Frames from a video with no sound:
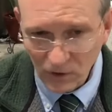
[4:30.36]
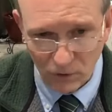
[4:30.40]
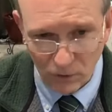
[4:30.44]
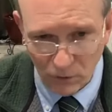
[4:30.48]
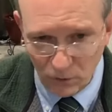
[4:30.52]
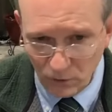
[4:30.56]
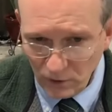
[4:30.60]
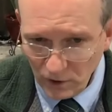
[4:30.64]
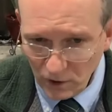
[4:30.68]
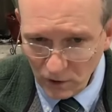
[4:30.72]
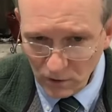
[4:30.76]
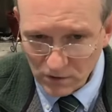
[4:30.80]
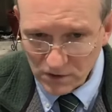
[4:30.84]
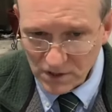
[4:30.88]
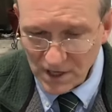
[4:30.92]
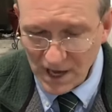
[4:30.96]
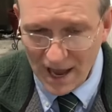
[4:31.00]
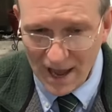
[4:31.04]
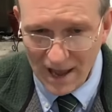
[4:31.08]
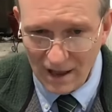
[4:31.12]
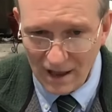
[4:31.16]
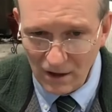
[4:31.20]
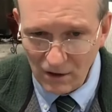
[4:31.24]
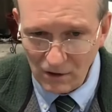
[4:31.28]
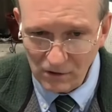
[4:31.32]
Who knows
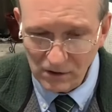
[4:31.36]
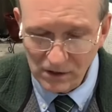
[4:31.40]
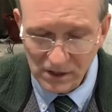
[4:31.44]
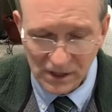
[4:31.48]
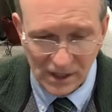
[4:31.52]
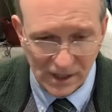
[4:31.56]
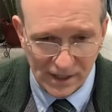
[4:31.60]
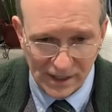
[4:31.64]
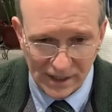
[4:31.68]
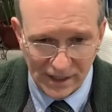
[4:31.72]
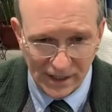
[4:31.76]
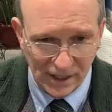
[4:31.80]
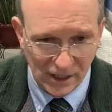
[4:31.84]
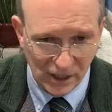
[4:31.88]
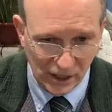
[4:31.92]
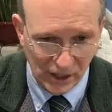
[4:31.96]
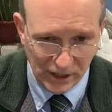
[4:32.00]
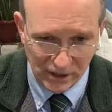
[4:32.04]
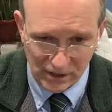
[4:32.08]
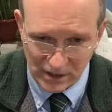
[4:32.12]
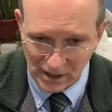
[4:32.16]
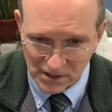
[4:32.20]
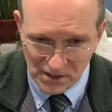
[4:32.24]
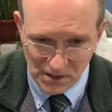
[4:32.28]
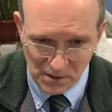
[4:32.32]
how?
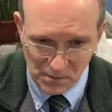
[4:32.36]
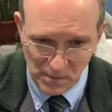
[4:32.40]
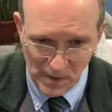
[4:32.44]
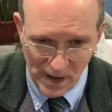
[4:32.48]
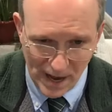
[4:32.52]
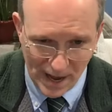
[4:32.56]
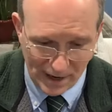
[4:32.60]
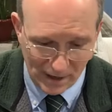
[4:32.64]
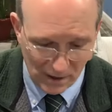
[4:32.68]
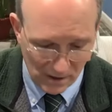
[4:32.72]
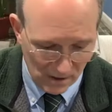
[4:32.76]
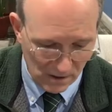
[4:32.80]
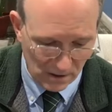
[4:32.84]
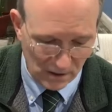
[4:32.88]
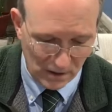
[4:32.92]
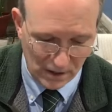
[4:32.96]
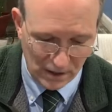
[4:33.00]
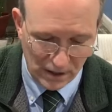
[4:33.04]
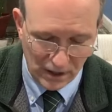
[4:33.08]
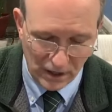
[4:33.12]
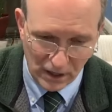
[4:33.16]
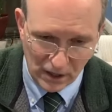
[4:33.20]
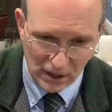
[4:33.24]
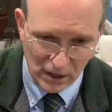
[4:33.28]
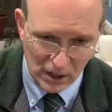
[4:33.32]
Doesn't matter.
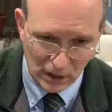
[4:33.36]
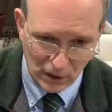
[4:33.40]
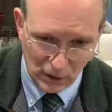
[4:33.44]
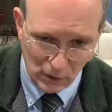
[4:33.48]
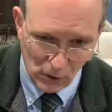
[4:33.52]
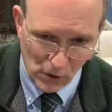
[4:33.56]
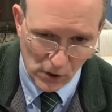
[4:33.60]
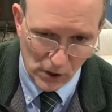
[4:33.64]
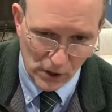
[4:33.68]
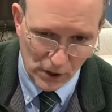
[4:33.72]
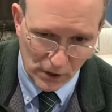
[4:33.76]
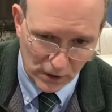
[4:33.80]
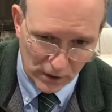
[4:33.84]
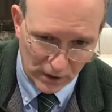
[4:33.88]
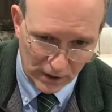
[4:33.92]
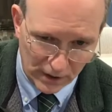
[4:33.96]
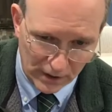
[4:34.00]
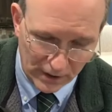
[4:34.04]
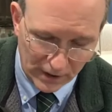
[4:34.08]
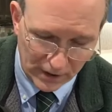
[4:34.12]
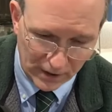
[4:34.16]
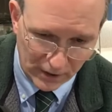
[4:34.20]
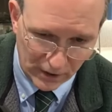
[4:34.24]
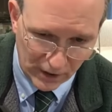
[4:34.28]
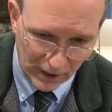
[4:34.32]
The Lord
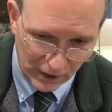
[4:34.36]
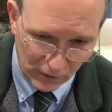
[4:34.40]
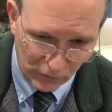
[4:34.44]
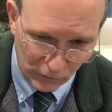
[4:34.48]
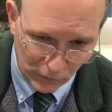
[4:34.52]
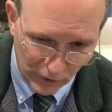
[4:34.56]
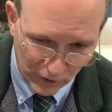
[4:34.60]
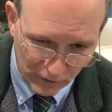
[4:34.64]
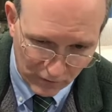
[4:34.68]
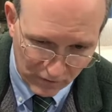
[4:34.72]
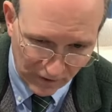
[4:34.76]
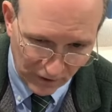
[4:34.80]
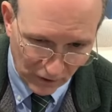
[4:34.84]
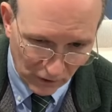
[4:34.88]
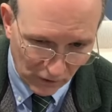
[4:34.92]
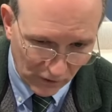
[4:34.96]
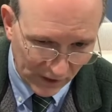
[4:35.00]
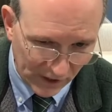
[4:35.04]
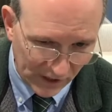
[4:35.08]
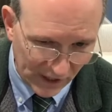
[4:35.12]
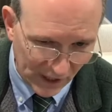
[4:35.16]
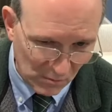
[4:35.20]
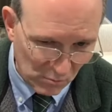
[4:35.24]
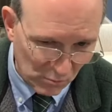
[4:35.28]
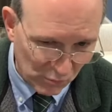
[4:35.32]
revealed
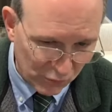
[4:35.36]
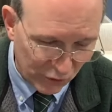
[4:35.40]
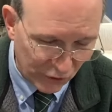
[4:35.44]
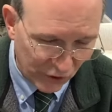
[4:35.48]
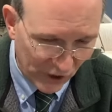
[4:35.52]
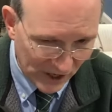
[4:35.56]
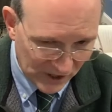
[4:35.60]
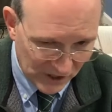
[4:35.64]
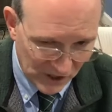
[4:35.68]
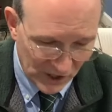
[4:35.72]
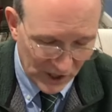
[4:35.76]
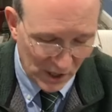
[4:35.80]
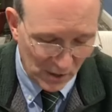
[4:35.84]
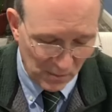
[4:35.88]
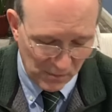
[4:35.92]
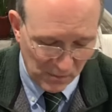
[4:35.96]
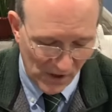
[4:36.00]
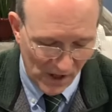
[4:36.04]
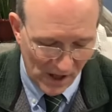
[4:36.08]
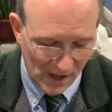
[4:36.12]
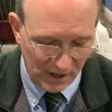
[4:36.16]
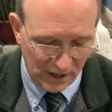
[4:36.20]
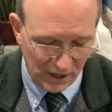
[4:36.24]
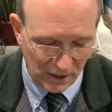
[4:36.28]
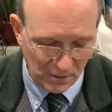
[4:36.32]
it and pressed it
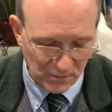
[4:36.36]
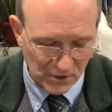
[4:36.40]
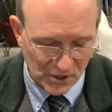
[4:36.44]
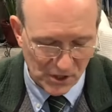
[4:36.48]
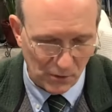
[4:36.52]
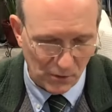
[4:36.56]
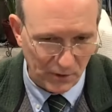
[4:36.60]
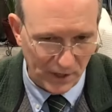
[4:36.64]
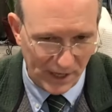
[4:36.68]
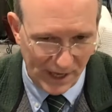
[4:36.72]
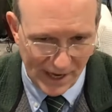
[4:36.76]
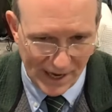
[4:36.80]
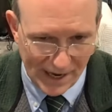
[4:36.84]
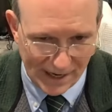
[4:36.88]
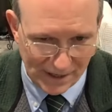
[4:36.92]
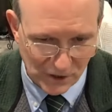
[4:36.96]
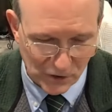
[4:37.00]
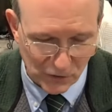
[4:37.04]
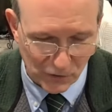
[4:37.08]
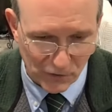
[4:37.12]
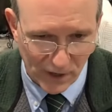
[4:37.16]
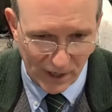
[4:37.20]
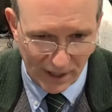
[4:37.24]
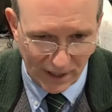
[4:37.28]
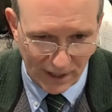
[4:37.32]
upon him, so he had
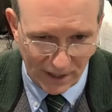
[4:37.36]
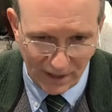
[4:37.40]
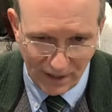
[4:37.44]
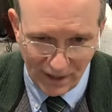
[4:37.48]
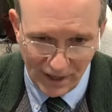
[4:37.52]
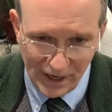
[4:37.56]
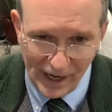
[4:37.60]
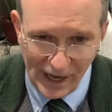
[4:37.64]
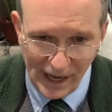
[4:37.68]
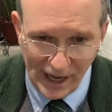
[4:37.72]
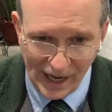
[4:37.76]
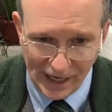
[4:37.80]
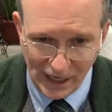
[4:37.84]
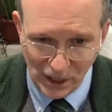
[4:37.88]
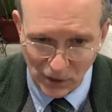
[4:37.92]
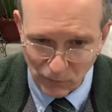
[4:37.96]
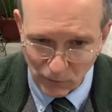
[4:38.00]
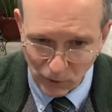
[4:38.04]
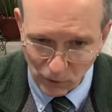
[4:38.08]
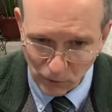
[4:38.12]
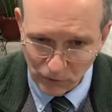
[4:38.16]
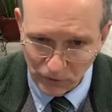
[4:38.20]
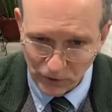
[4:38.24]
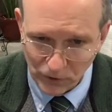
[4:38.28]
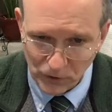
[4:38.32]
to write it, and he
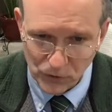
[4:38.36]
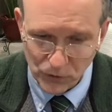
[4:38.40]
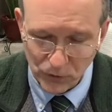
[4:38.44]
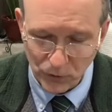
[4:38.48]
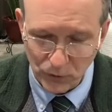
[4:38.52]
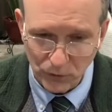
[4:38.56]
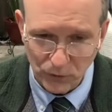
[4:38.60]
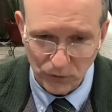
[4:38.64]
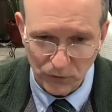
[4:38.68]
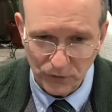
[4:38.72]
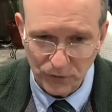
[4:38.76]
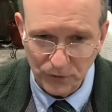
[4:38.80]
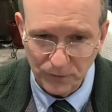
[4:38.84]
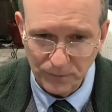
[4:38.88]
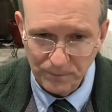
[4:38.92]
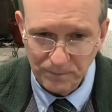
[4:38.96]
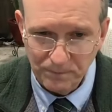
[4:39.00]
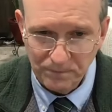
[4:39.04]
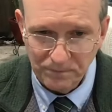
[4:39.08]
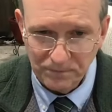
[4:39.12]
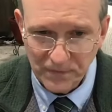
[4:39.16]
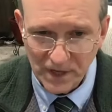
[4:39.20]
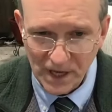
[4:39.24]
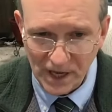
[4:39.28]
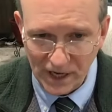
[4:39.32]
wrote the truth.
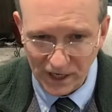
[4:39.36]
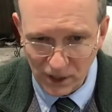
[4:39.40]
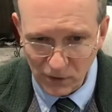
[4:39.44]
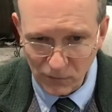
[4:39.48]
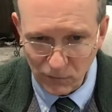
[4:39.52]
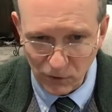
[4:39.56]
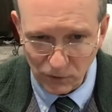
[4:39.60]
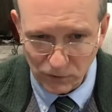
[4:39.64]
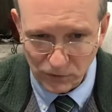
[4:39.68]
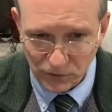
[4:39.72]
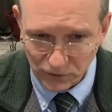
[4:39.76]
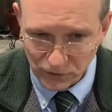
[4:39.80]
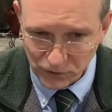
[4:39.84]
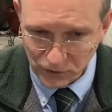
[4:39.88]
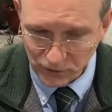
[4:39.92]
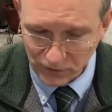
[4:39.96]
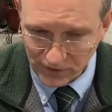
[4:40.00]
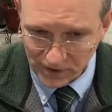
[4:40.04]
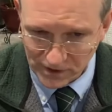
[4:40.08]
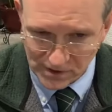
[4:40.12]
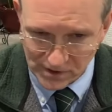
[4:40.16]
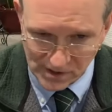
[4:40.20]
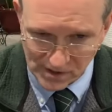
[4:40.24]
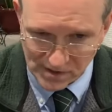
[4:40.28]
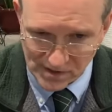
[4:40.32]

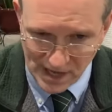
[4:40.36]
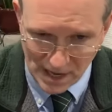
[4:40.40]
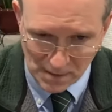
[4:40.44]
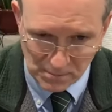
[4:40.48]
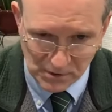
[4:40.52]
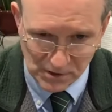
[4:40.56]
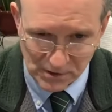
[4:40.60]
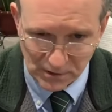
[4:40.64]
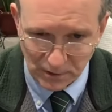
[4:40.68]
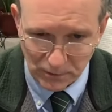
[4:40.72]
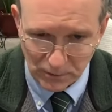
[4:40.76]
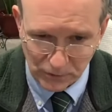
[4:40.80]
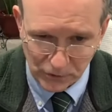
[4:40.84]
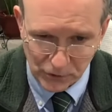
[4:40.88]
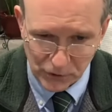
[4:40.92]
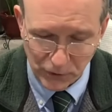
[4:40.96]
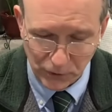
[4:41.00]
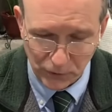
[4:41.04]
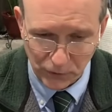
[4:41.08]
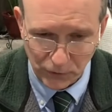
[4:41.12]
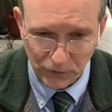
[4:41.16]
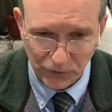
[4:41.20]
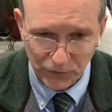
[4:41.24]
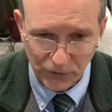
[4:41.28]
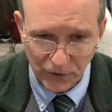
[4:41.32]
This is absolute
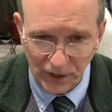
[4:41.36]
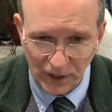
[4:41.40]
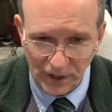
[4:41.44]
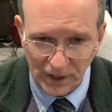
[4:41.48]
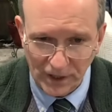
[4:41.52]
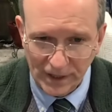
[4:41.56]
truth.